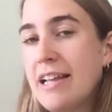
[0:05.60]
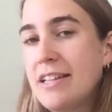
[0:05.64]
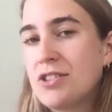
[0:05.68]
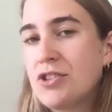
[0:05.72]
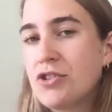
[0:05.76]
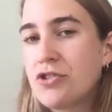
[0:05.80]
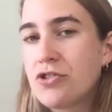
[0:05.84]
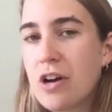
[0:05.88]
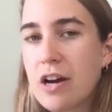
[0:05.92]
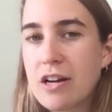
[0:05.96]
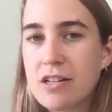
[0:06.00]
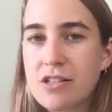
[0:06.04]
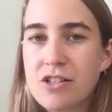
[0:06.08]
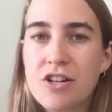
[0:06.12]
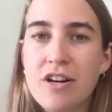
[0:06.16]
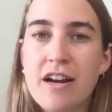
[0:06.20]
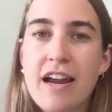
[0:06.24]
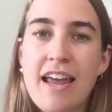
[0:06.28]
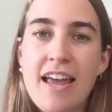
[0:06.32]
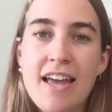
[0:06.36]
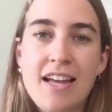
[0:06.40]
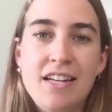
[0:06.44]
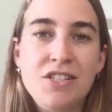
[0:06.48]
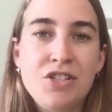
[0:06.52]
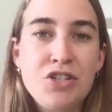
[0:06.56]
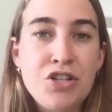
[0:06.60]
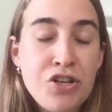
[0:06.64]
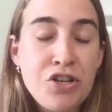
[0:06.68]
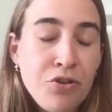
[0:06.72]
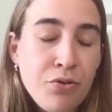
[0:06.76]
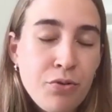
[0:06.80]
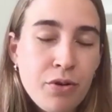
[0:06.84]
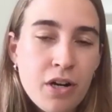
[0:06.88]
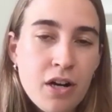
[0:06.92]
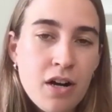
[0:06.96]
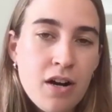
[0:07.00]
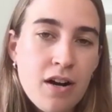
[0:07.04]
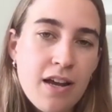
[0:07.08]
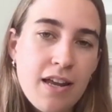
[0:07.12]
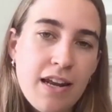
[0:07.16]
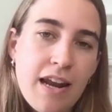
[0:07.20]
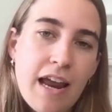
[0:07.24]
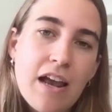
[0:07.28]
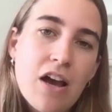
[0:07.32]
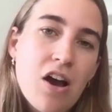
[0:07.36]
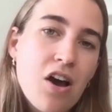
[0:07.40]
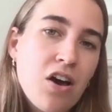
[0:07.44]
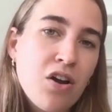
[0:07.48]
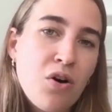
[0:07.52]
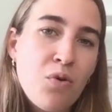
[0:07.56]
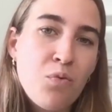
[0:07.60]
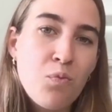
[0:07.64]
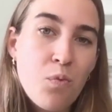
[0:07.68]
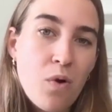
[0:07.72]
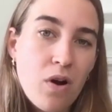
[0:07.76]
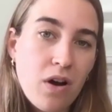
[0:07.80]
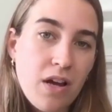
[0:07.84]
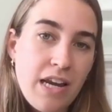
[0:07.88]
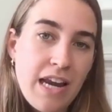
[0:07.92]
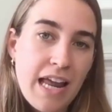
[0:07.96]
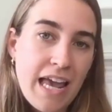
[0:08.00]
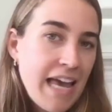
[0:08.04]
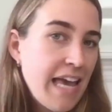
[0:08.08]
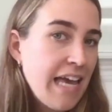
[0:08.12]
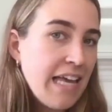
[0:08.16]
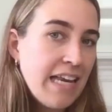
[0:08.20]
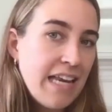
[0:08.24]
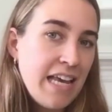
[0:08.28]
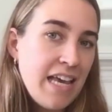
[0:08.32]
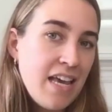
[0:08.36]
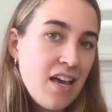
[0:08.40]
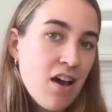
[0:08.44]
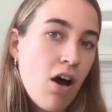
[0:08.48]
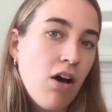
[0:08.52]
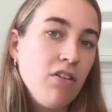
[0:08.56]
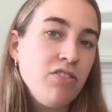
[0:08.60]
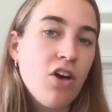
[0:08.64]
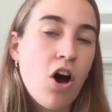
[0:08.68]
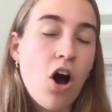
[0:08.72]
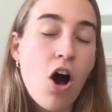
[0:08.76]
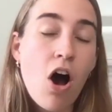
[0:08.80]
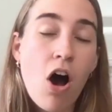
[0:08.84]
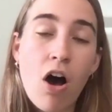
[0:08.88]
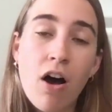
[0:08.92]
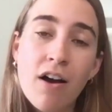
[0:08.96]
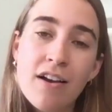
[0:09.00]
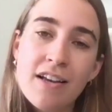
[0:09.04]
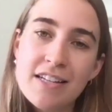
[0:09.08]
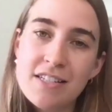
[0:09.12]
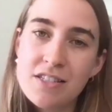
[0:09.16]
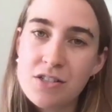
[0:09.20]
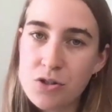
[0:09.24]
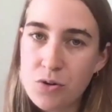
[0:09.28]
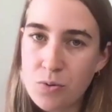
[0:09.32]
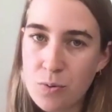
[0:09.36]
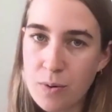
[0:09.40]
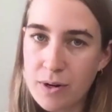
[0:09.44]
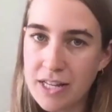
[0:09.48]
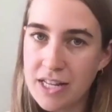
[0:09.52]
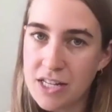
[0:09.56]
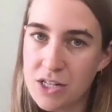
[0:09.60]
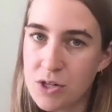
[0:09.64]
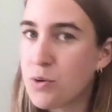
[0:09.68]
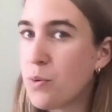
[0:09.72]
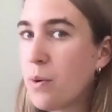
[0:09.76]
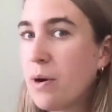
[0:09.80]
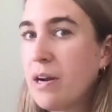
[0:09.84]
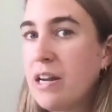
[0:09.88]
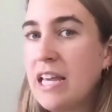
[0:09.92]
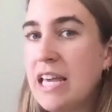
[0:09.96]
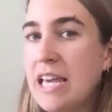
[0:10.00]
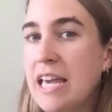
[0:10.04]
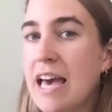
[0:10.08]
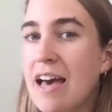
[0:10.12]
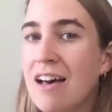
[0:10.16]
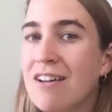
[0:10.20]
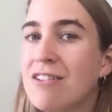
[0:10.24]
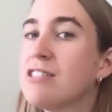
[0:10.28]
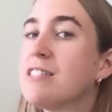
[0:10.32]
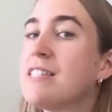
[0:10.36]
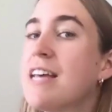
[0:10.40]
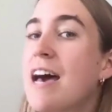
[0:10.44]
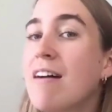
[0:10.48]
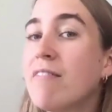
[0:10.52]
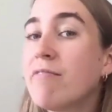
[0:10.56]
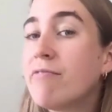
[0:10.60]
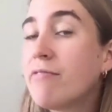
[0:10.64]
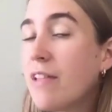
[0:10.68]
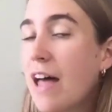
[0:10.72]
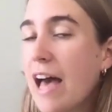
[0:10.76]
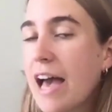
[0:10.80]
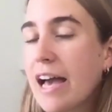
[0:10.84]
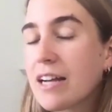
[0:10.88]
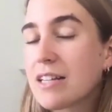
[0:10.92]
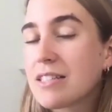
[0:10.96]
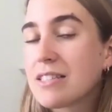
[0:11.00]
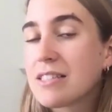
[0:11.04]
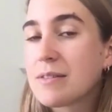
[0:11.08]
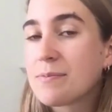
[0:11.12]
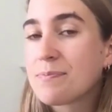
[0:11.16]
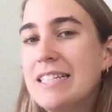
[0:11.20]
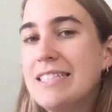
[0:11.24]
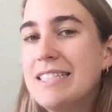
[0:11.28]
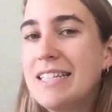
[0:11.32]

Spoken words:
instructor and tutor, and I got a 180 on the August 2020 LSAT Flex.